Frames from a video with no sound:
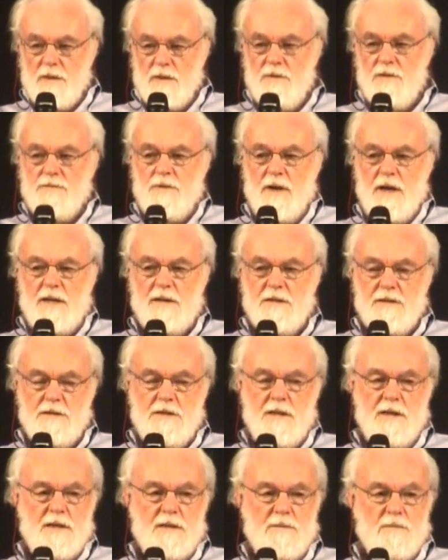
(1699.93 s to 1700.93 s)
What
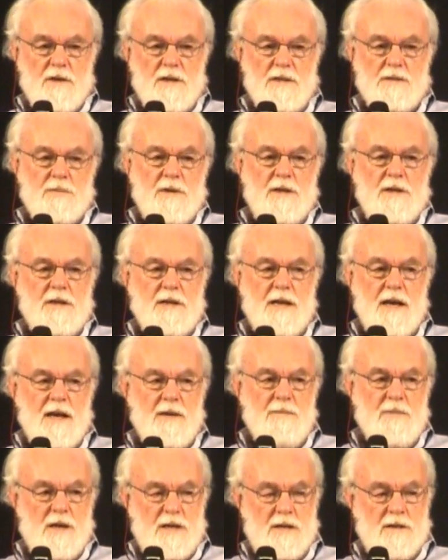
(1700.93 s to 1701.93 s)
Reagan did was, when he
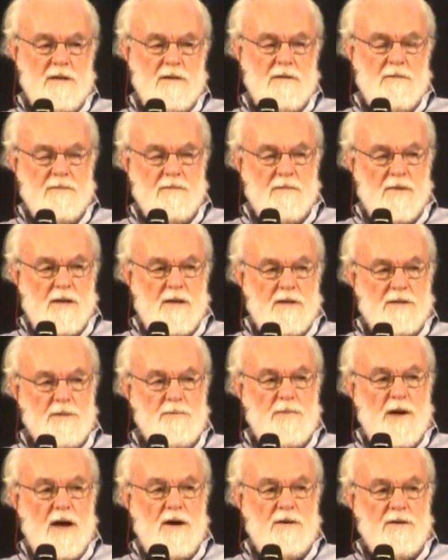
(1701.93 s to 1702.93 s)
came in
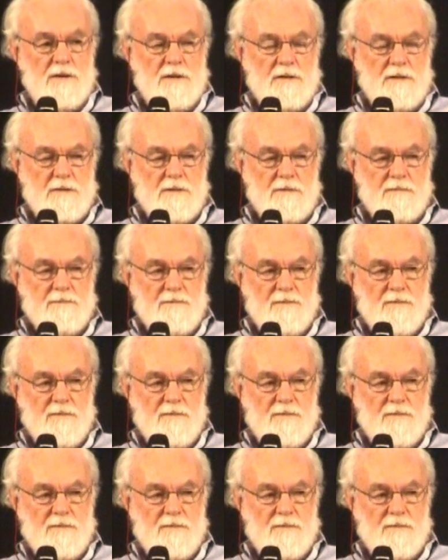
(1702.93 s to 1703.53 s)
to power,